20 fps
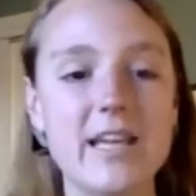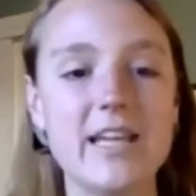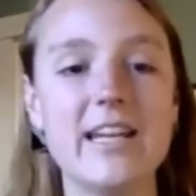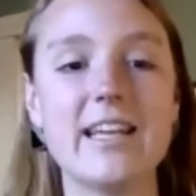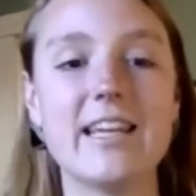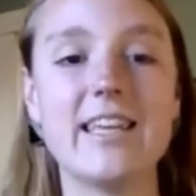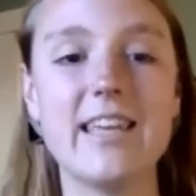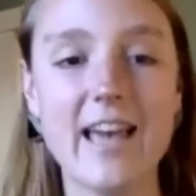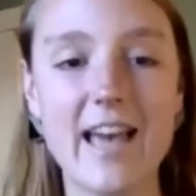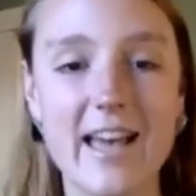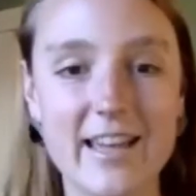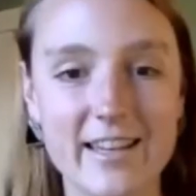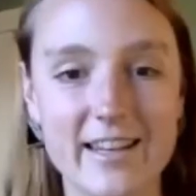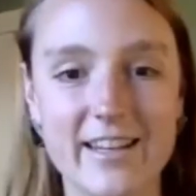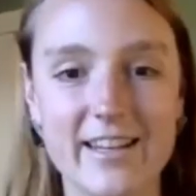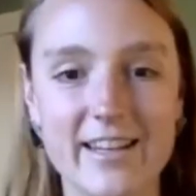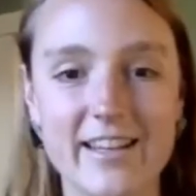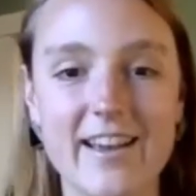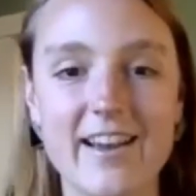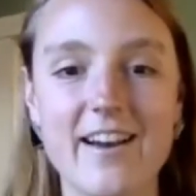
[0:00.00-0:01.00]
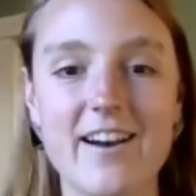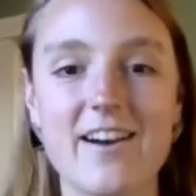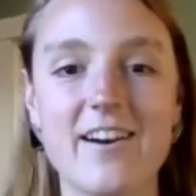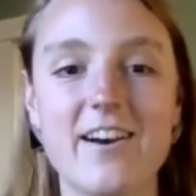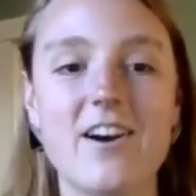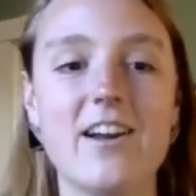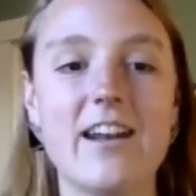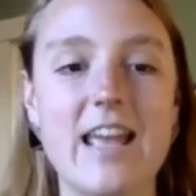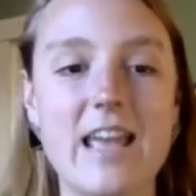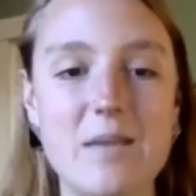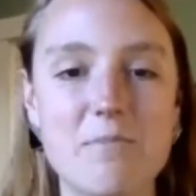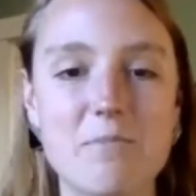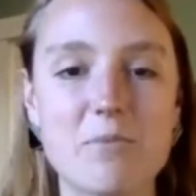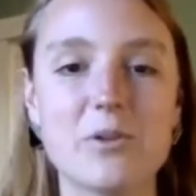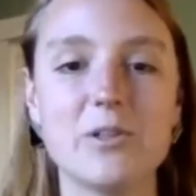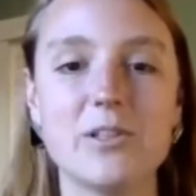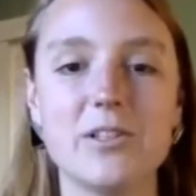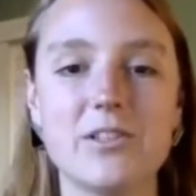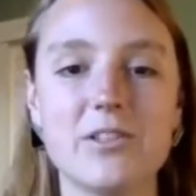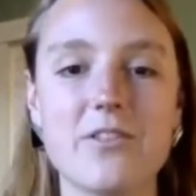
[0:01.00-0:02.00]
in again uh, on
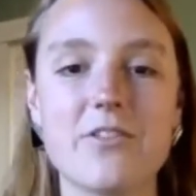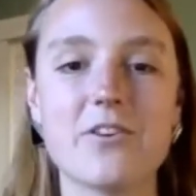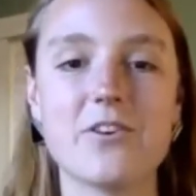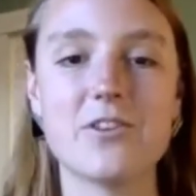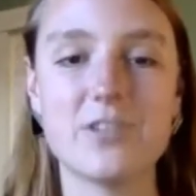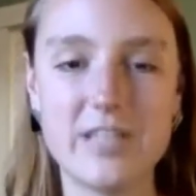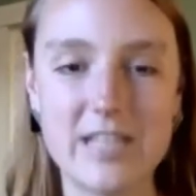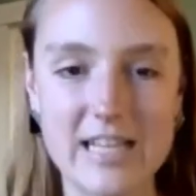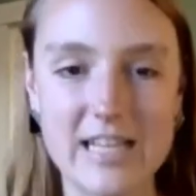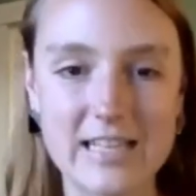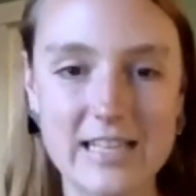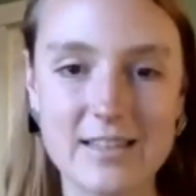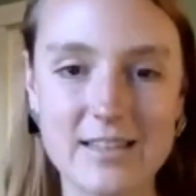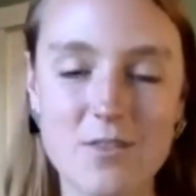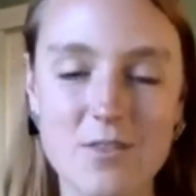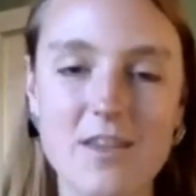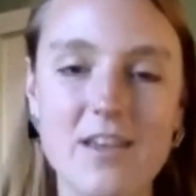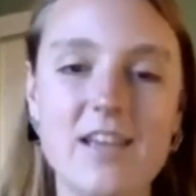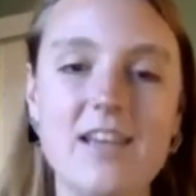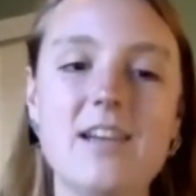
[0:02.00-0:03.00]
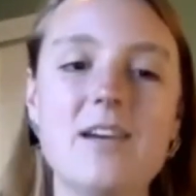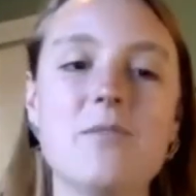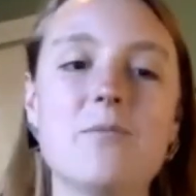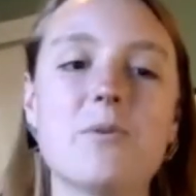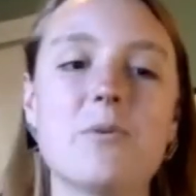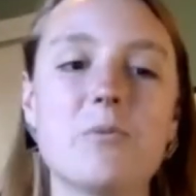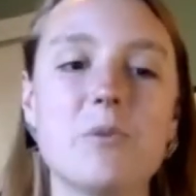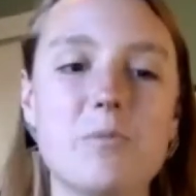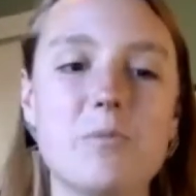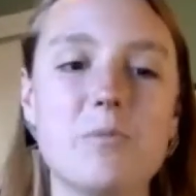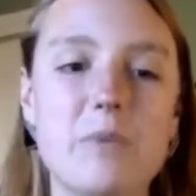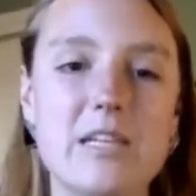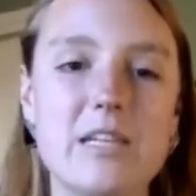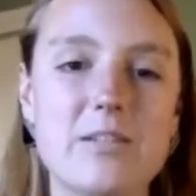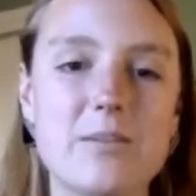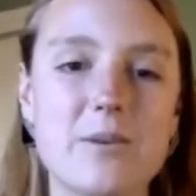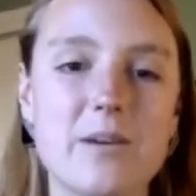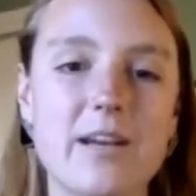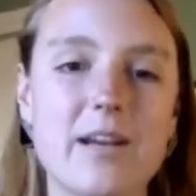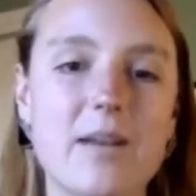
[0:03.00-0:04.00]
April 13th when we'll be
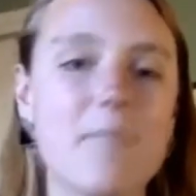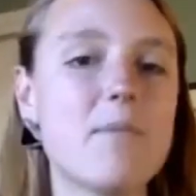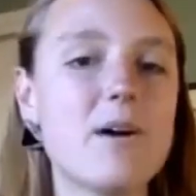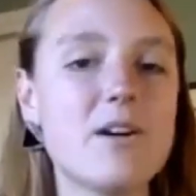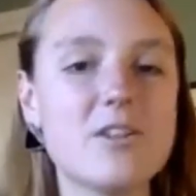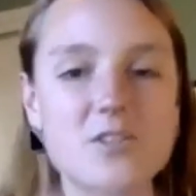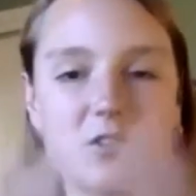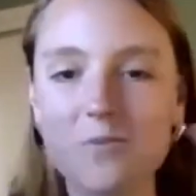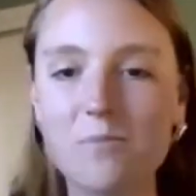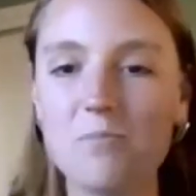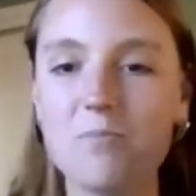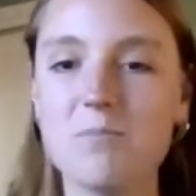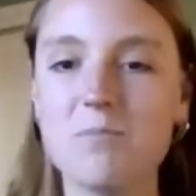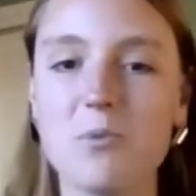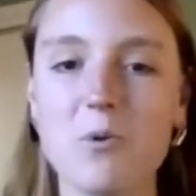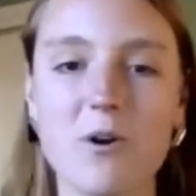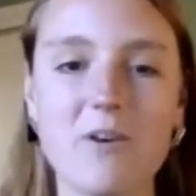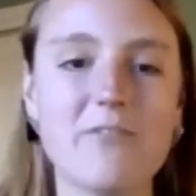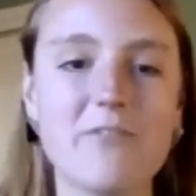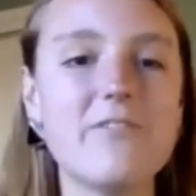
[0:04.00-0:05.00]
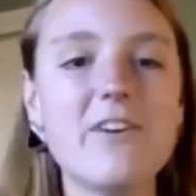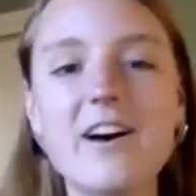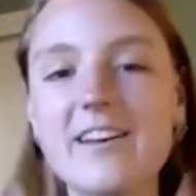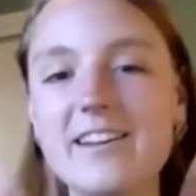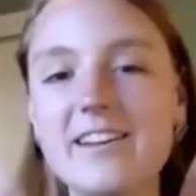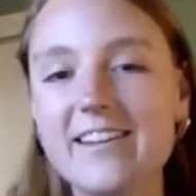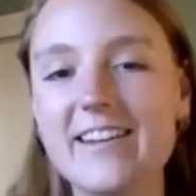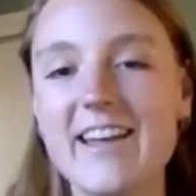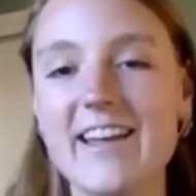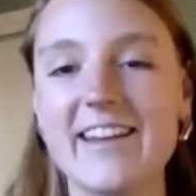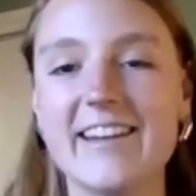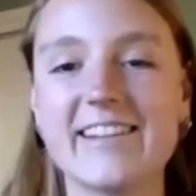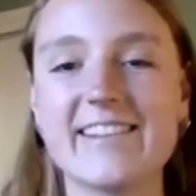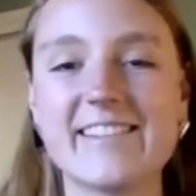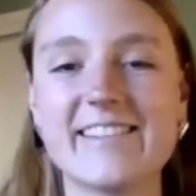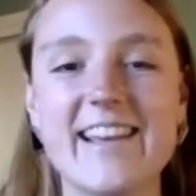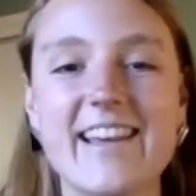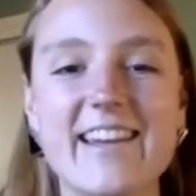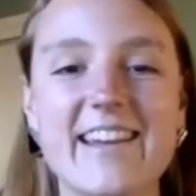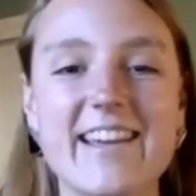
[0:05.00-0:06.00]
doing a much more fun and
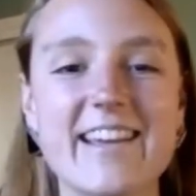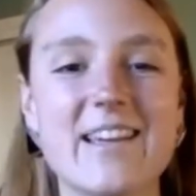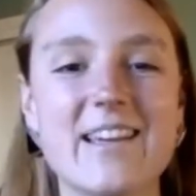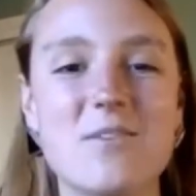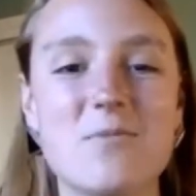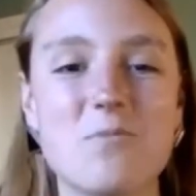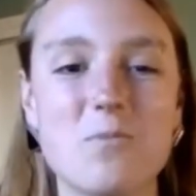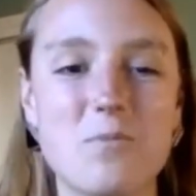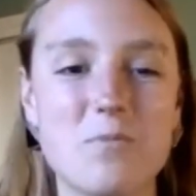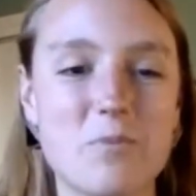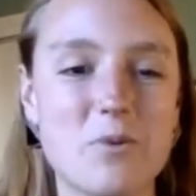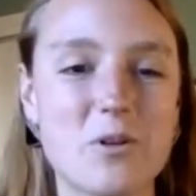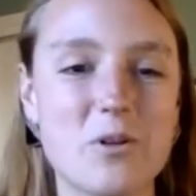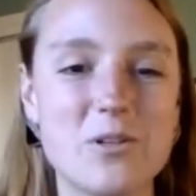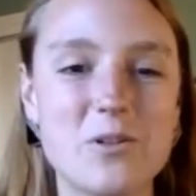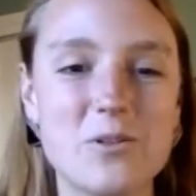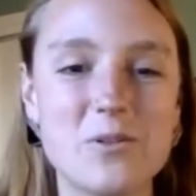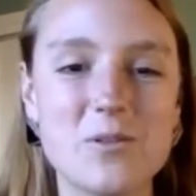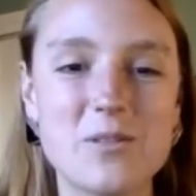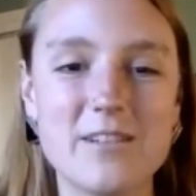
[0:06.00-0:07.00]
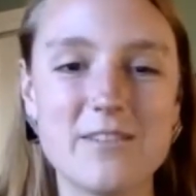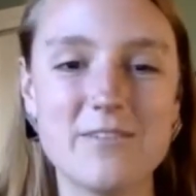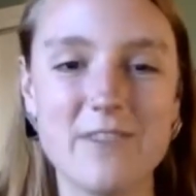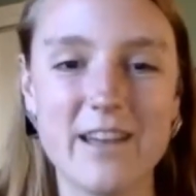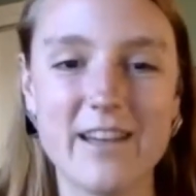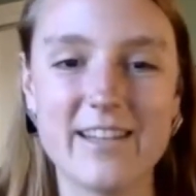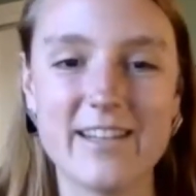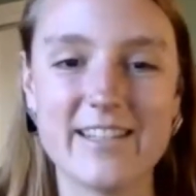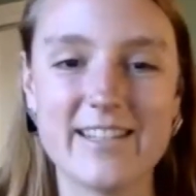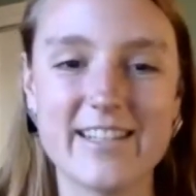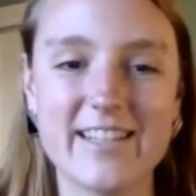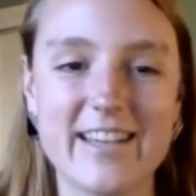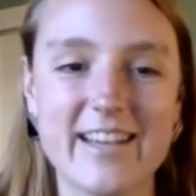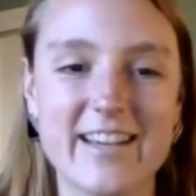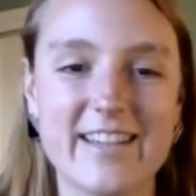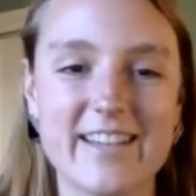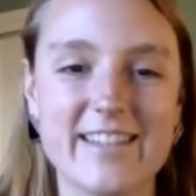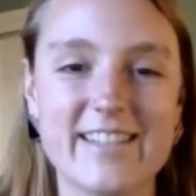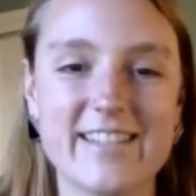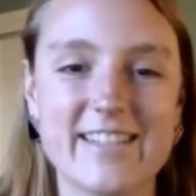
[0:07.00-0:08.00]
exciting and produced event
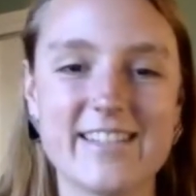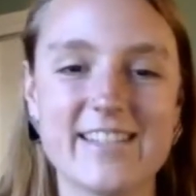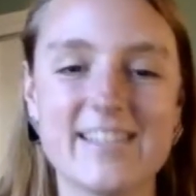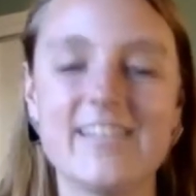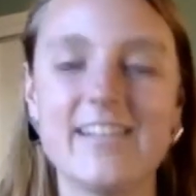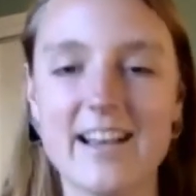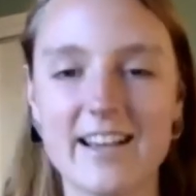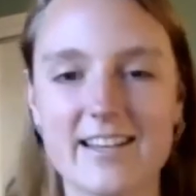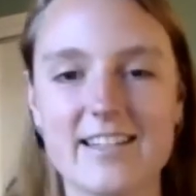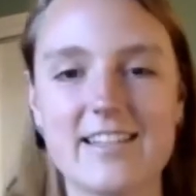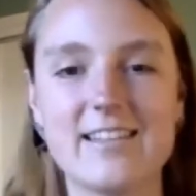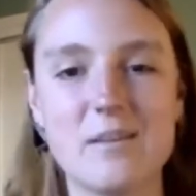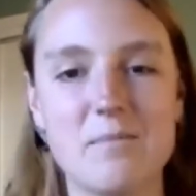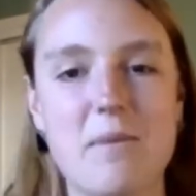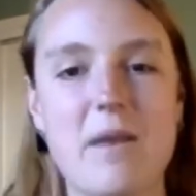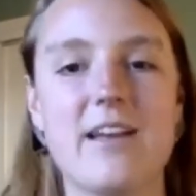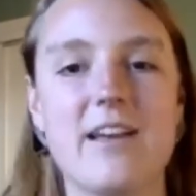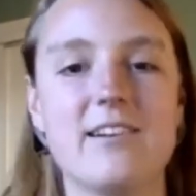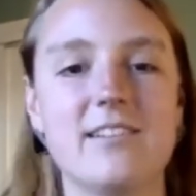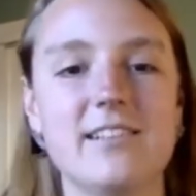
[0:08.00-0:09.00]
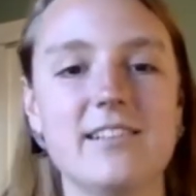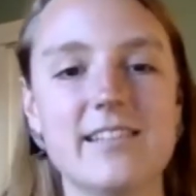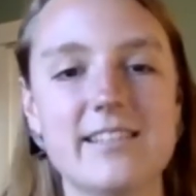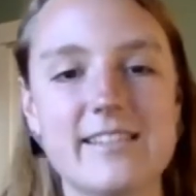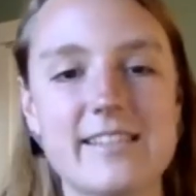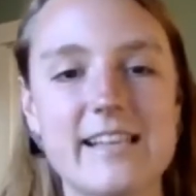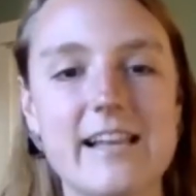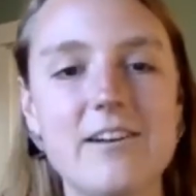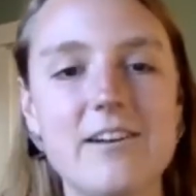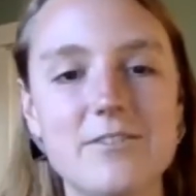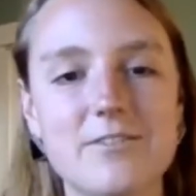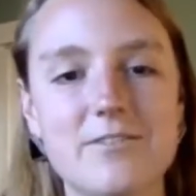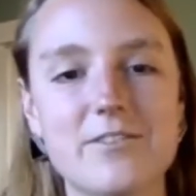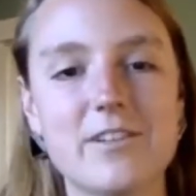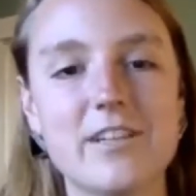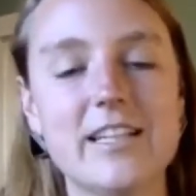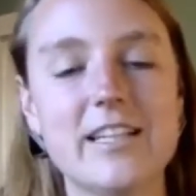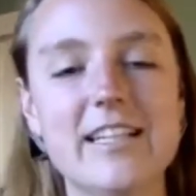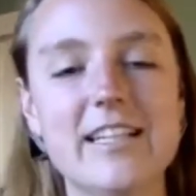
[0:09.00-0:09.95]
uh, to select the panel itself.